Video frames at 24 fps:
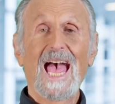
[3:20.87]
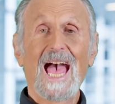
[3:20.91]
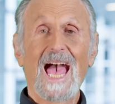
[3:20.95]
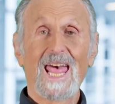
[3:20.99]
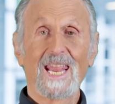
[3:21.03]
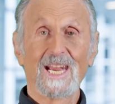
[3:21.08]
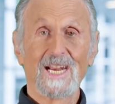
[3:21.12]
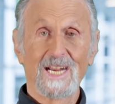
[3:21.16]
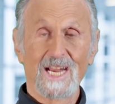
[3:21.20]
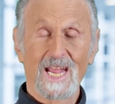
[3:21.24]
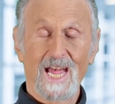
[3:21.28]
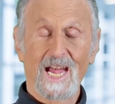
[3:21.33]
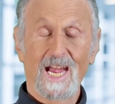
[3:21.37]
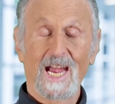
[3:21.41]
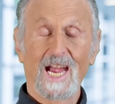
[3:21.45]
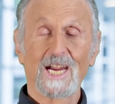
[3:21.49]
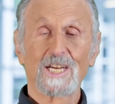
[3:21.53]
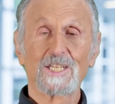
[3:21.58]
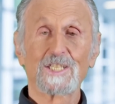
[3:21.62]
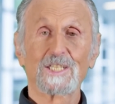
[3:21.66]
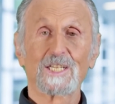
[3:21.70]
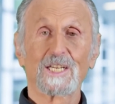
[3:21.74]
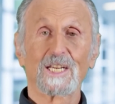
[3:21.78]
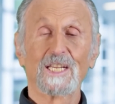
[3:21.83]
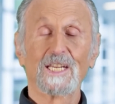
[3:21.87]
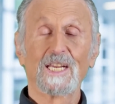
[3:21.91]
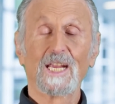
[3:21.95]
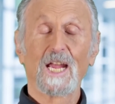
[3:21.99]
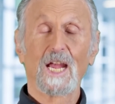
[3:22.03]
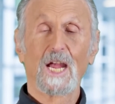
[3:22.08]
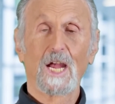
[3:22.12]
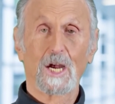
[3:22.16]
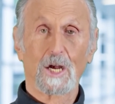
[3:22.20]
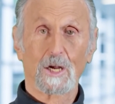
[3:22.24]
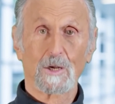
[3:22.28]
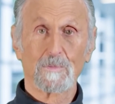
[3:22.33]
and it actually
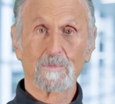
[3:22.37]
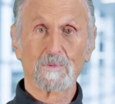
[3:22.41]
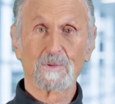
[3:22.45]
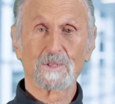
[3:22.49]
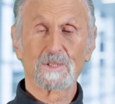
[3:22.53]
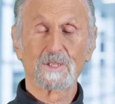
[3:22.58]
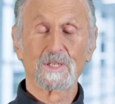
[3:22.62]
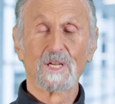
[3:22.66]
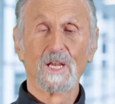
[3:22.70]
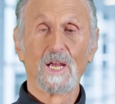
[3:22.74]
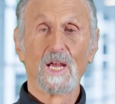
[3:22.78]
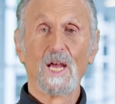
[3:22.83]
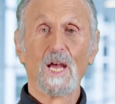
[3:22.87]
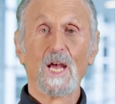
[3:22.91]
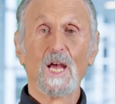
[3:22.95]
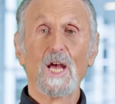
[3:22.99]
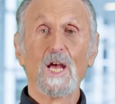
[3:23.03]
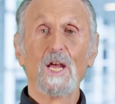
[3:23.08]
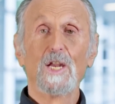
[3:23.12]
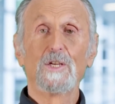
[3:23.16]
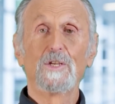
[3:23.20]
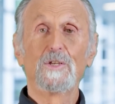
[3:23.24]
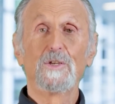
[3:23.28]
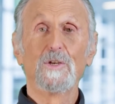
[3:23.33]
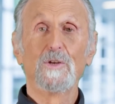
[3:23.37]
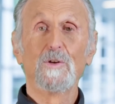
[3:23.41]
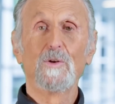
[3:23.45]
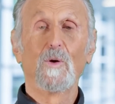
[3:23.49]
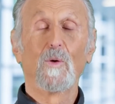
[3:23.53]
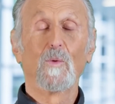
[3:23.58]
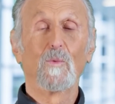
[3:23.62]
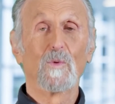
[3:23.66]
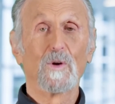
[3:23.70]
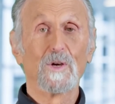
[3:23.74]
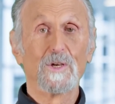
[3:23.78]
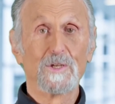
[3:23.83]
helps
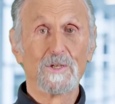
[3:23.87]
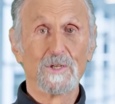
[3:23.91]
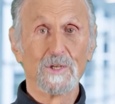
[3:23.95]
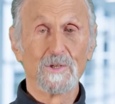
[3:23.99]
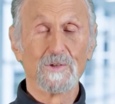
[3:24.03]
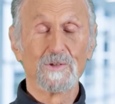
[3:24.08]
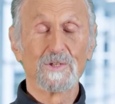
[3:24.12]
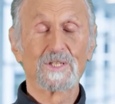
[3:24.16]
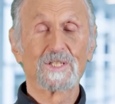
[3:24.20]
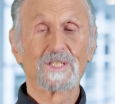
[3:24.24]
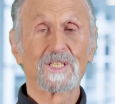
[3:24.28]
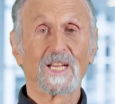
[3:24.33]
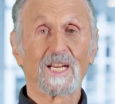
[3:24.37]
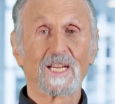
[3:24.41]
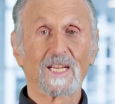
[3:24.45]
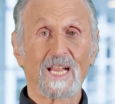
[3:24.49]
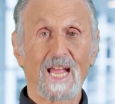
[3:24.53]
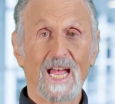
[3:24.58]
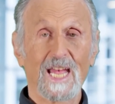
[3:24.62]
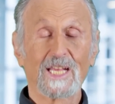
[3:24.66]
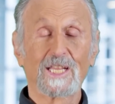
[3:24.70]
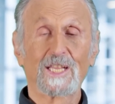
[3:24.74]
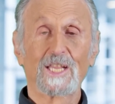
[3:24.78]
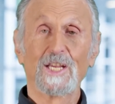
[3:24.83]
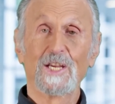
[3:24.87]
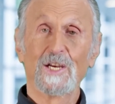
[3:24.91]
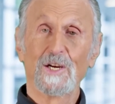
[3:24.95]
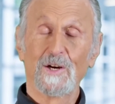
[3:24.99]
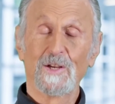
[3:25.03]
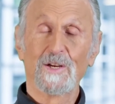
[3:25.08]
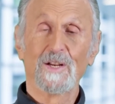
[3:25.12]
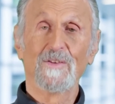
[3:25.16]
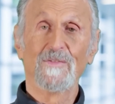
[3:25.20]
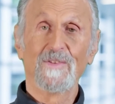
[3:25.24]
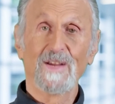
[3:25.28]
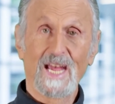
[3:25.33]
to reduce the
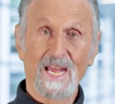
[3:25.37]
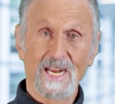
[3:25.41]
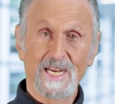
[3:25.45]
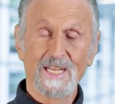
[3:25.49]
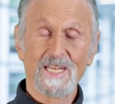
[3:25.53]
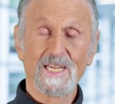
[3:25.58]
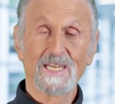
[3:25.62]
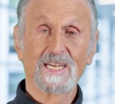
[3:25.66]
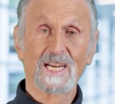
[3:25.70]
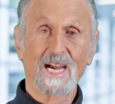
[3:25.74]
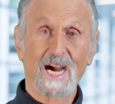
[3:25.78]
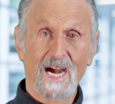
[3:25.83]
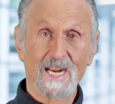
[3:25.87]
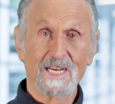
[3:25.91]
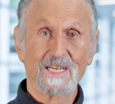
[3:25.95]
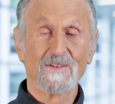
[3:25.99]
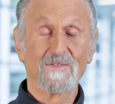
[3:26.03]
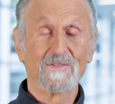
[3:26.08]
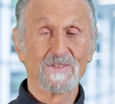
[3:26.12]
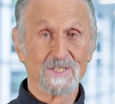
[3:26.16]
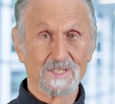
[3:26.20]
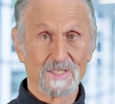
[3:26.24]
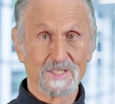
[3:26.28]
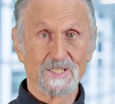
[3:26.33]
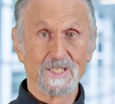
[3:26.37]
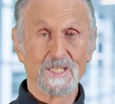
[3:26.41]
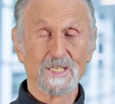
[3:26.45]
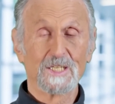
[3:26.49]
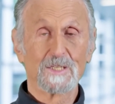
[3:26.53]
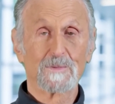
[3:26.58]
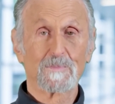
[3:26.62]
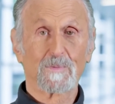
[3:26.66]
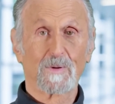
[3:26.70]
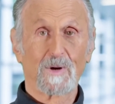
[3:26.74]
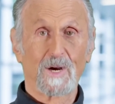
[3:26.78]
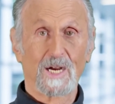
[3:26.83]
likelihood of any kind of
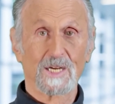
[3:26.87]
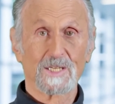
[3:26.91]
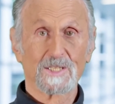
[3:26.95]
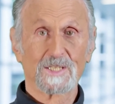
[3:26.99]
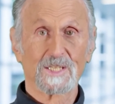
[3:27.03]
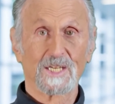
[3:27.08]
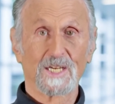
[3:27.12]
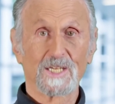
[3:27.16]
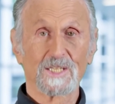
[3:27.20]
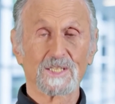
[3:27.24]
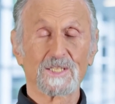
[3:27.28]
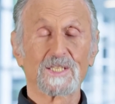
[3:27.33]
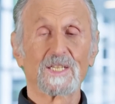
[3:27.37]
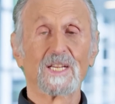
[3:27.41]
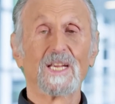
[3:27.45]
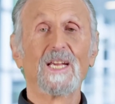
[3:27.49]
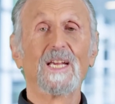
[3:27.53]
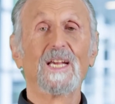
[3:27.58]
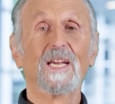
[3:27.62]
disease process